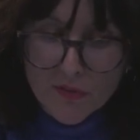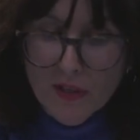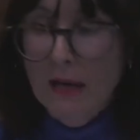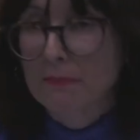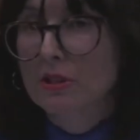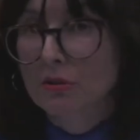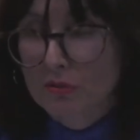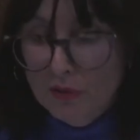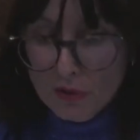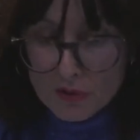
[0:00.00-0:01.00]
of absolute
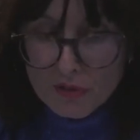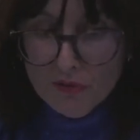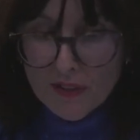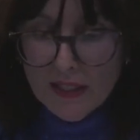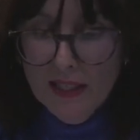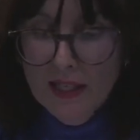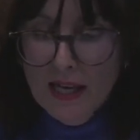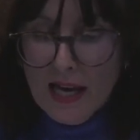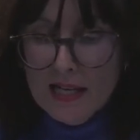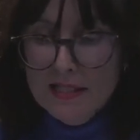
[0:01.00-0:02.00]
philosophy,
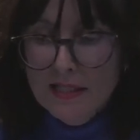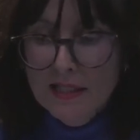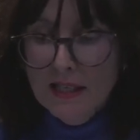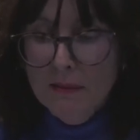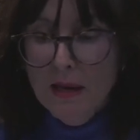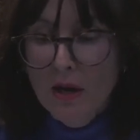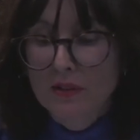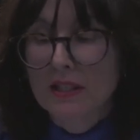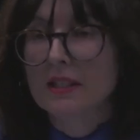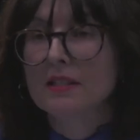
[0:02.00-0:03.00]
asking
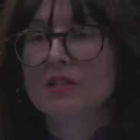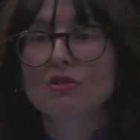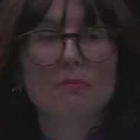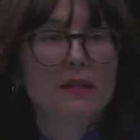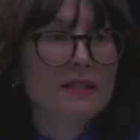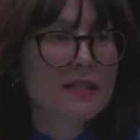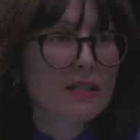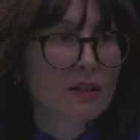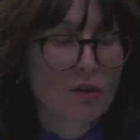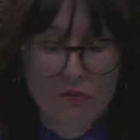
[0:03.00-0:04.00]
about the instruments
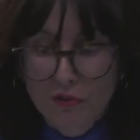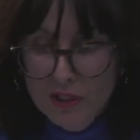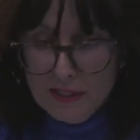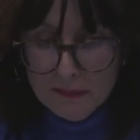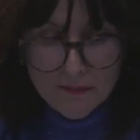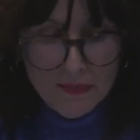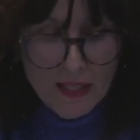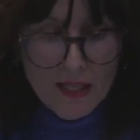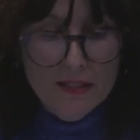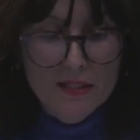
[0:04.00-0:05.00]
of freedom,
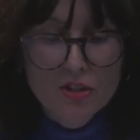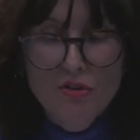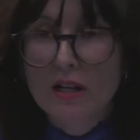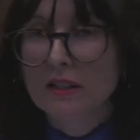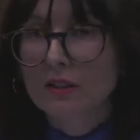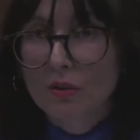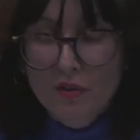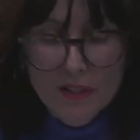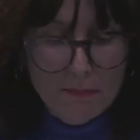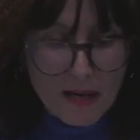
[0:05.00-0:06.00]
the struggle
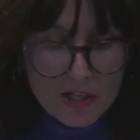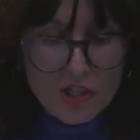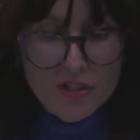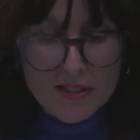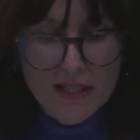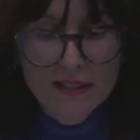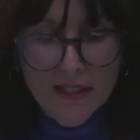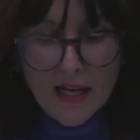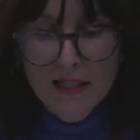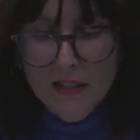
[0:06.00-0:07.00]
over the passions, and the
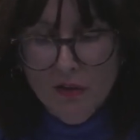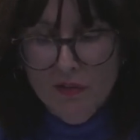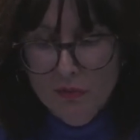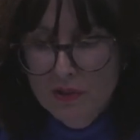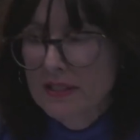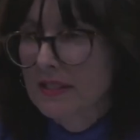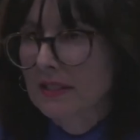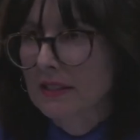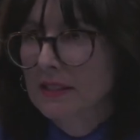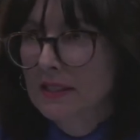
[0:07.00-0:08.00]
cunning of the
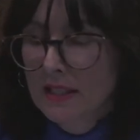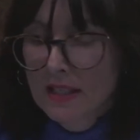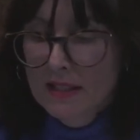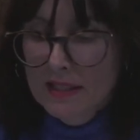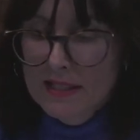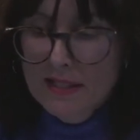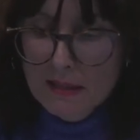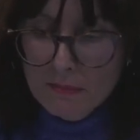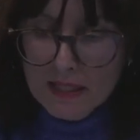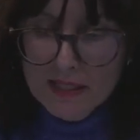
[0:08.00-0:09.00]
reason. This
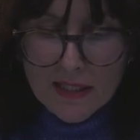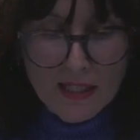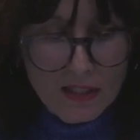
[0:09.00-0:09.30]
thematic